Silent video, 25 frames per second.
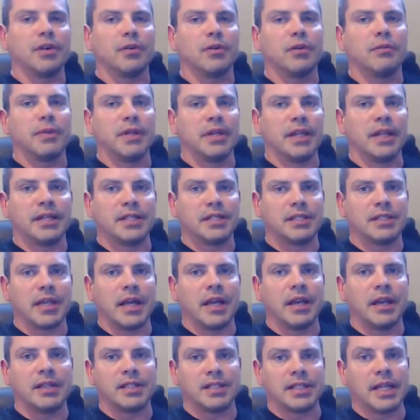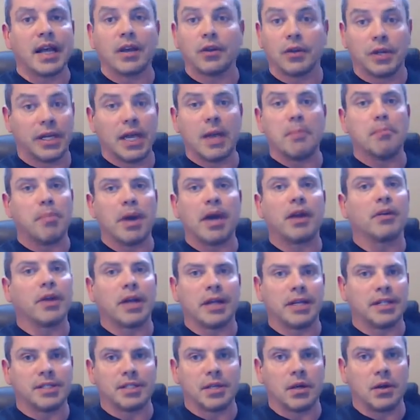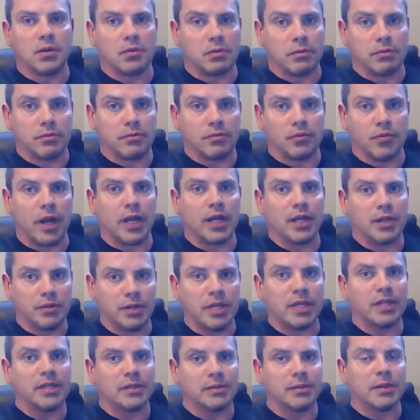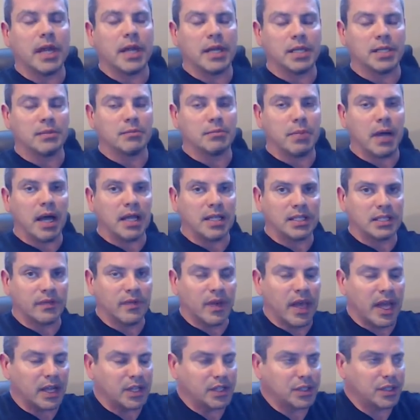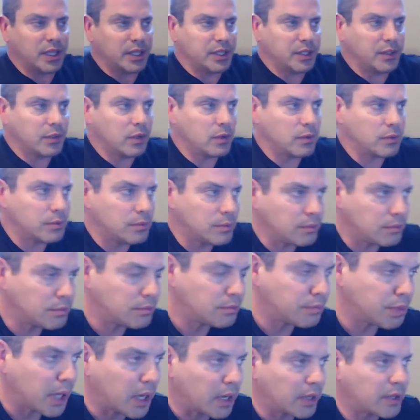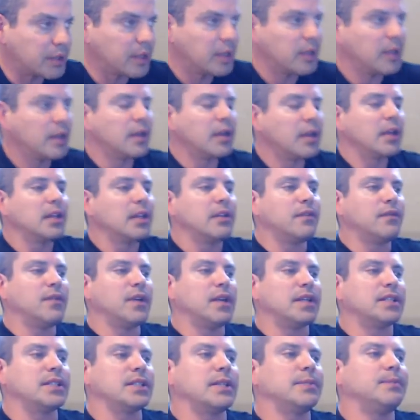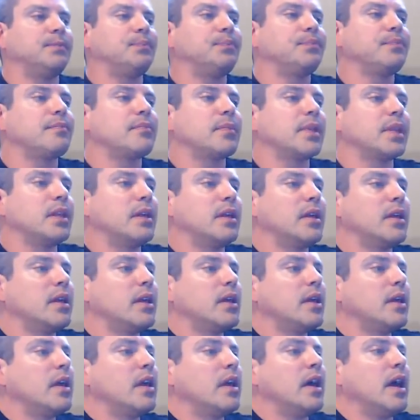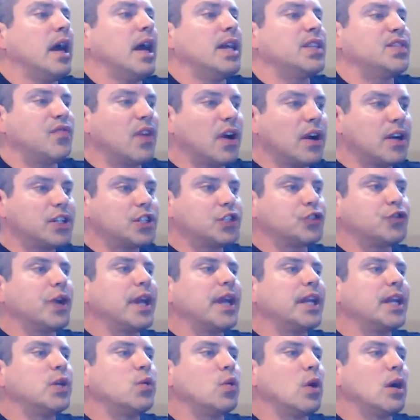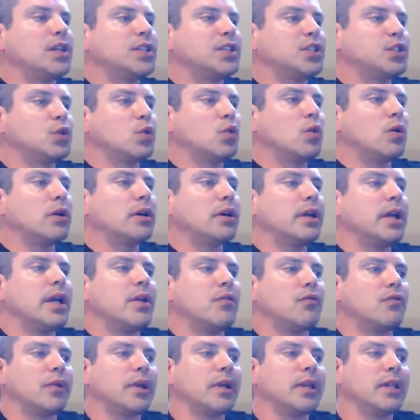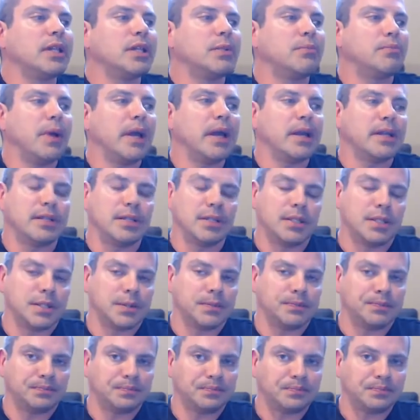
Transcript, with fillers: you. I mean, that's, and it's not going to get better on its own, right? You need to take some positive action on your own part to fix it. As far as training while sore, it really depends.